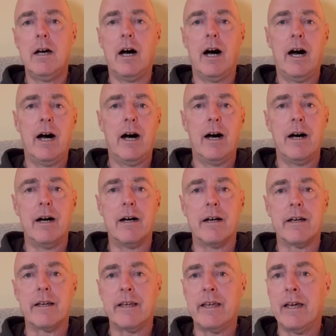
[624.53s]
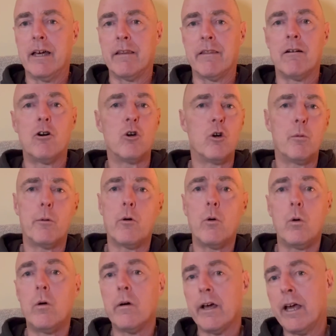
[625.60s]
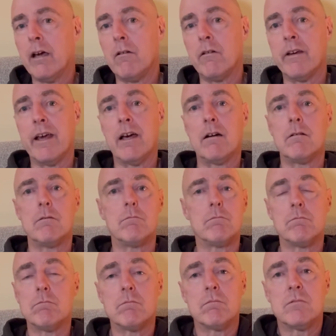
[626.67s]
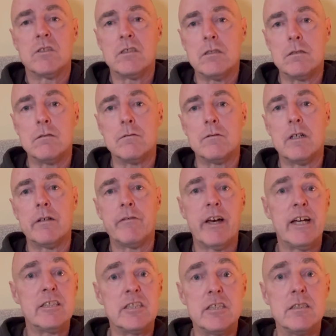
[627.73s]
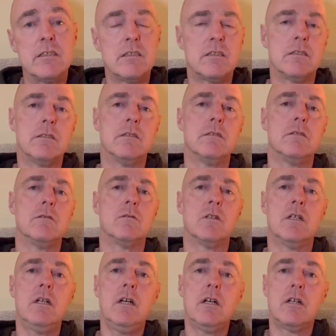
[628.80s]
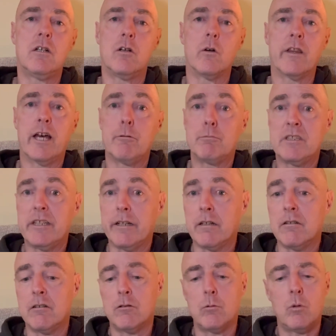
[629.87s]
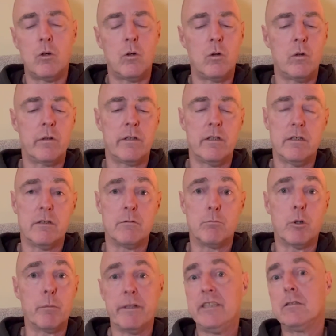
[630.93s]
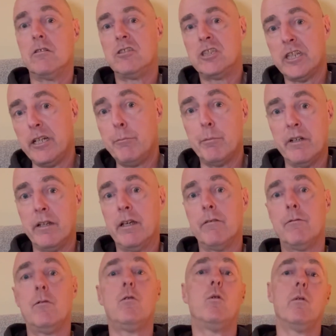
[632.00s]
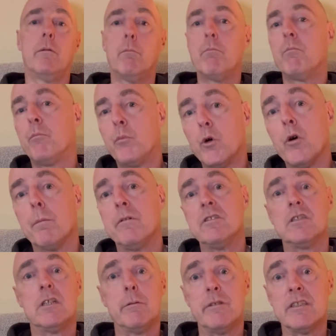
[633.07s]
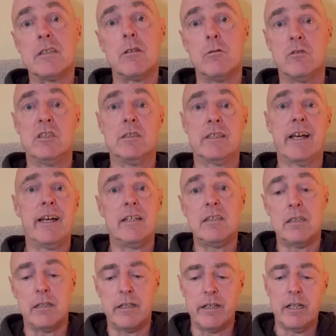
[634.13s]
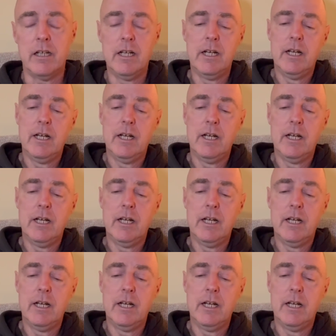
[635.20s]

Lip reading: horrible out and out sort of fascists who got that particular award and probably sort of cheapened it for the proper German soldiers, actually.